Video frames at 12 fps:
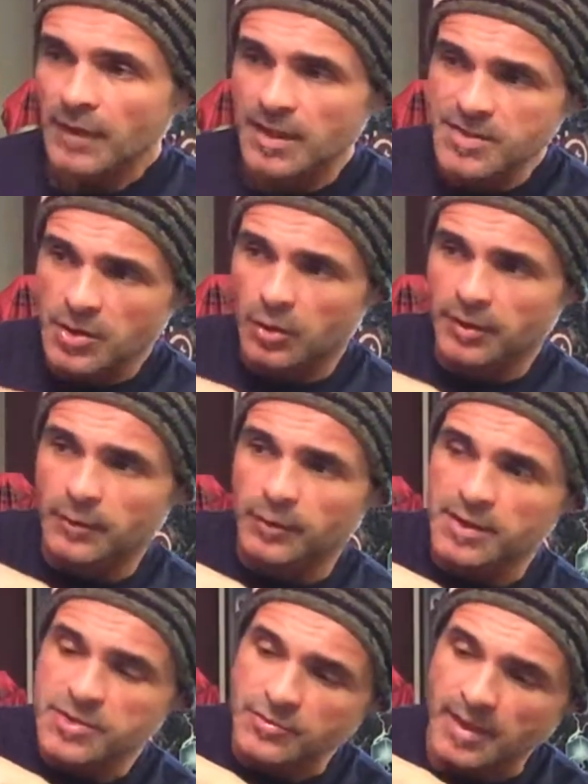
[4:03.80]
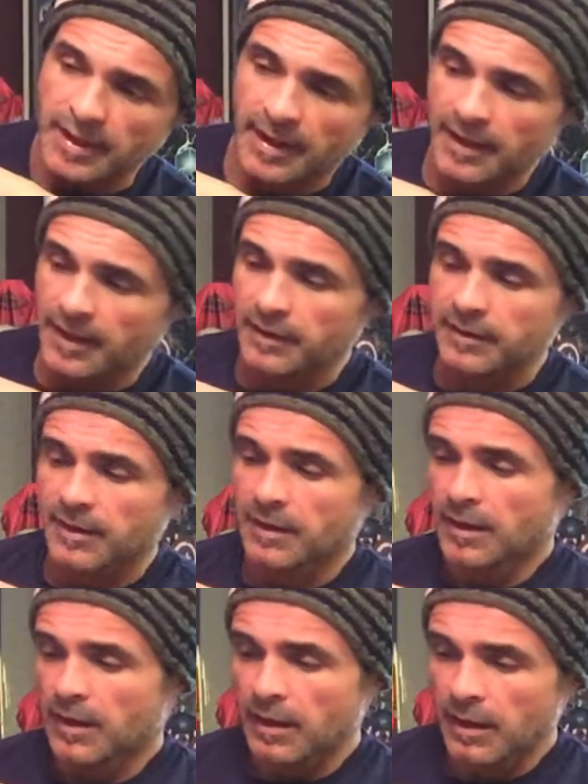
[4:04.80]
He's holding it with his right hand.
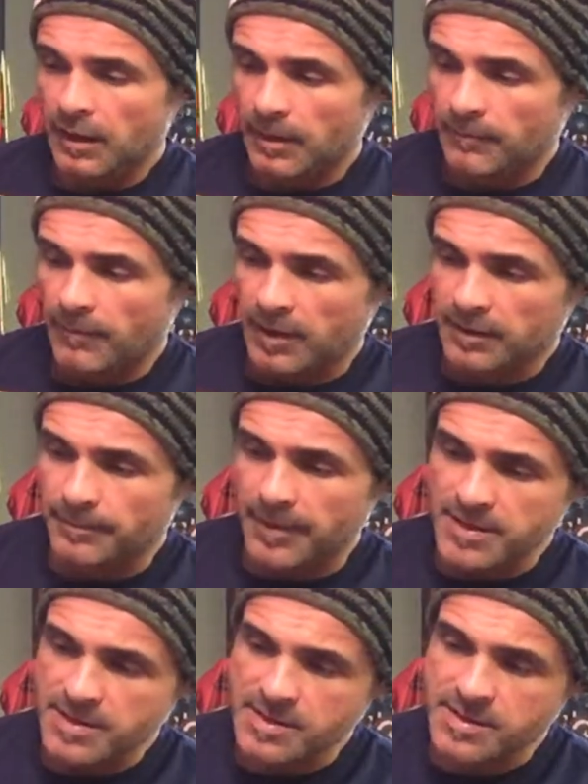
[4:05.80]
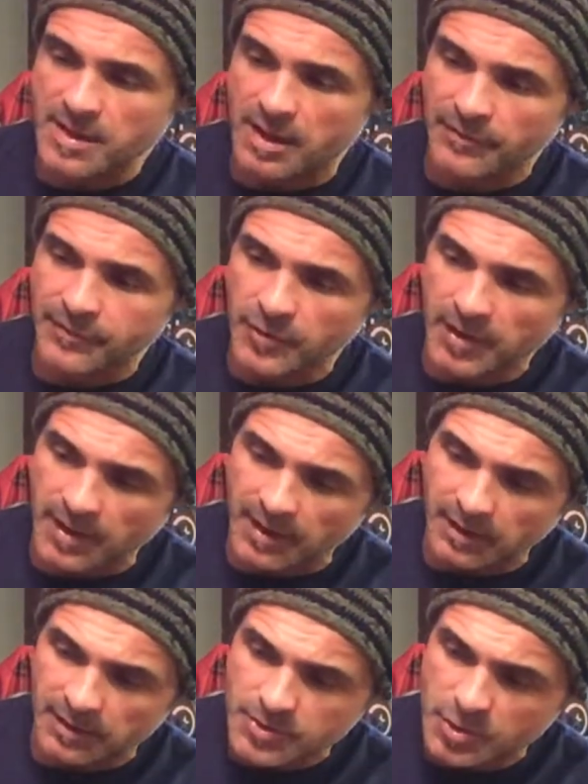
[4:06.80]
On the base itself, you
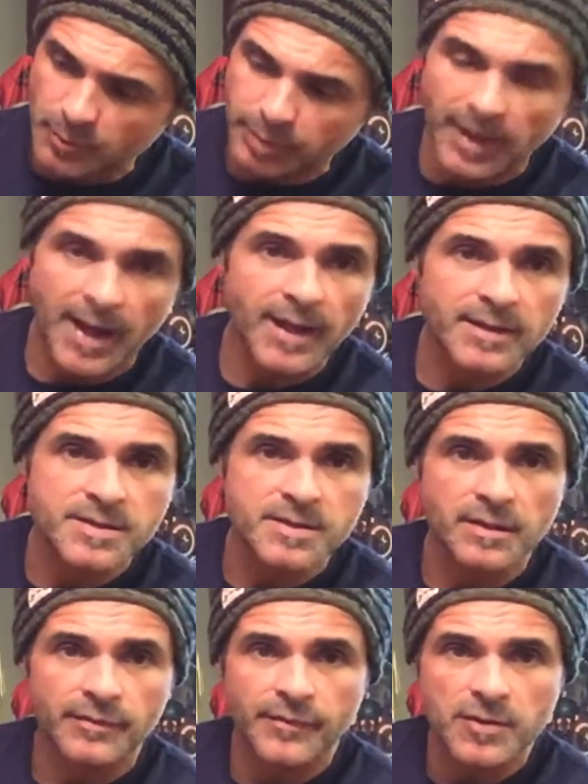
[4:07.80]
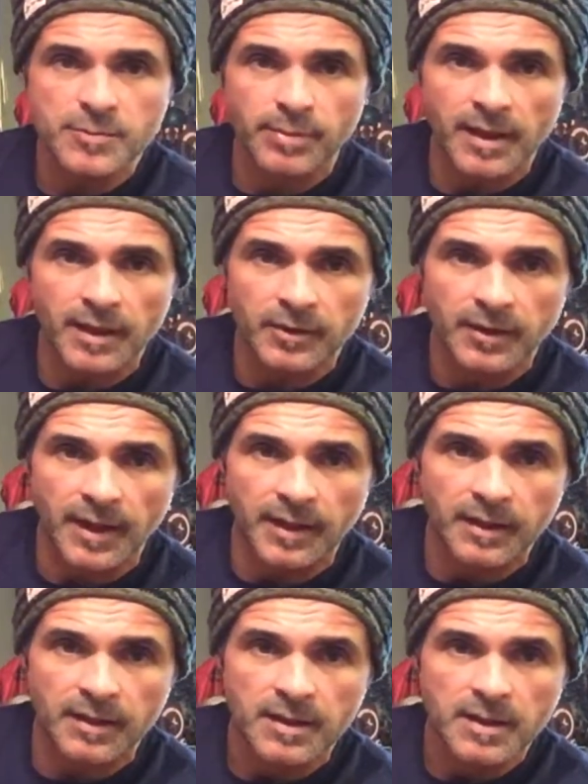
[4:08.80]
got two plaques. The first plaque you got
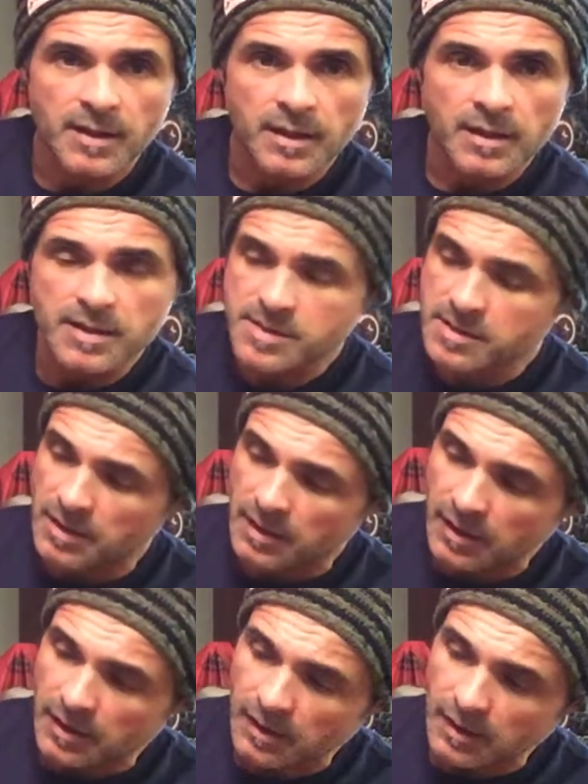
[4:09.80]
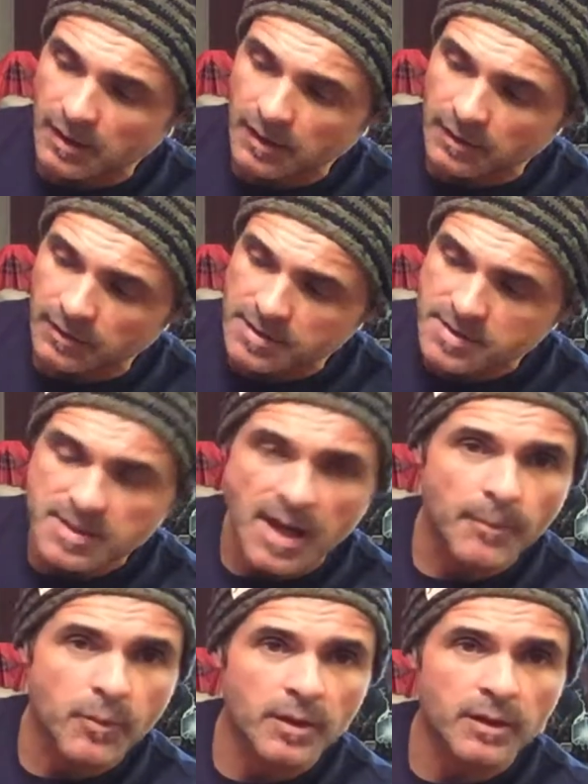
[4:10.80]
here is this
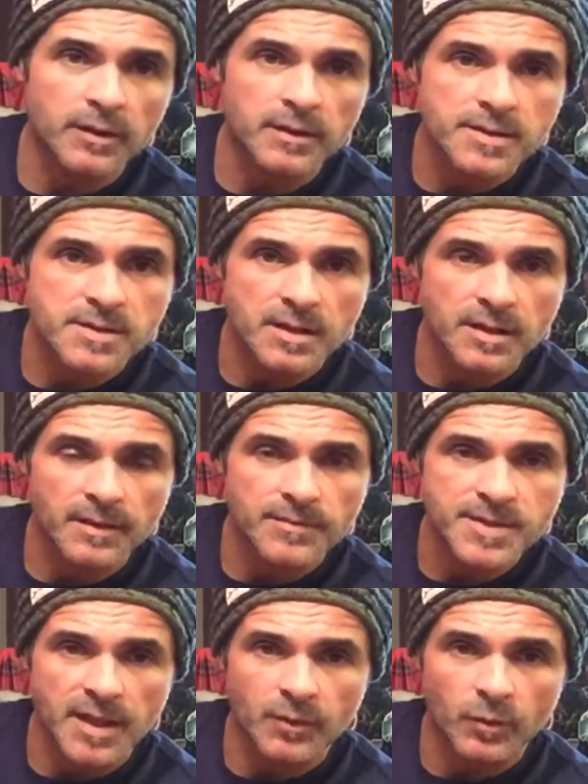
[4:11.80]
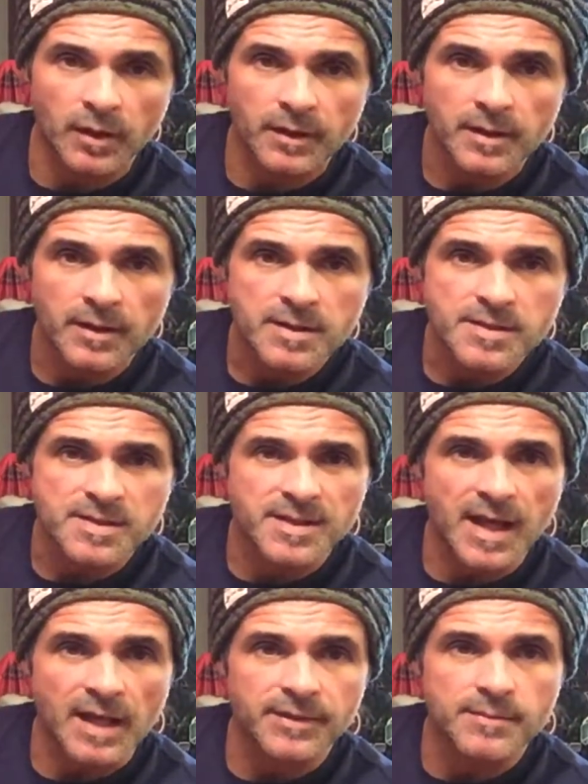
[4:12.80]
top one, this side one. It says
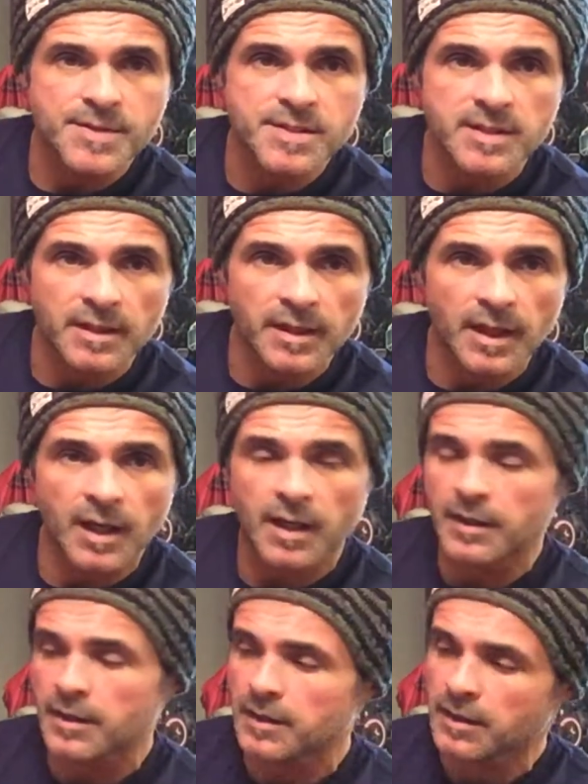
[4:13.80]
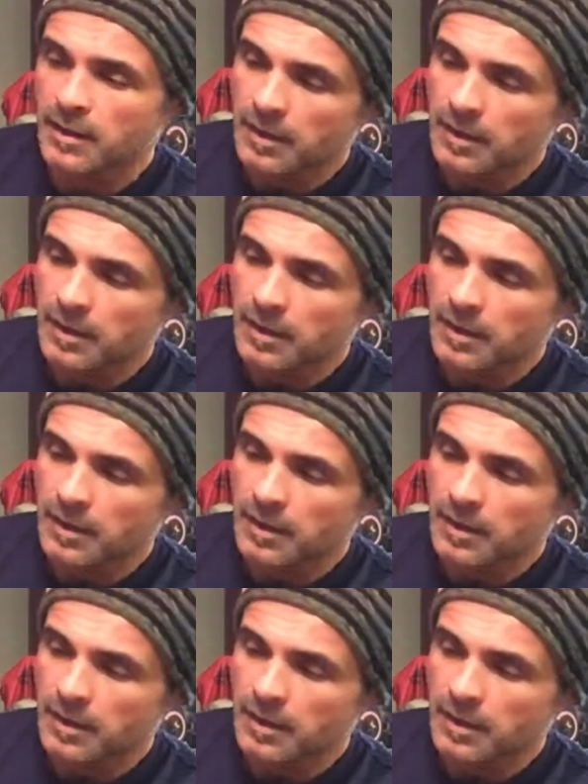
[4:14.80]
Gotham City on it.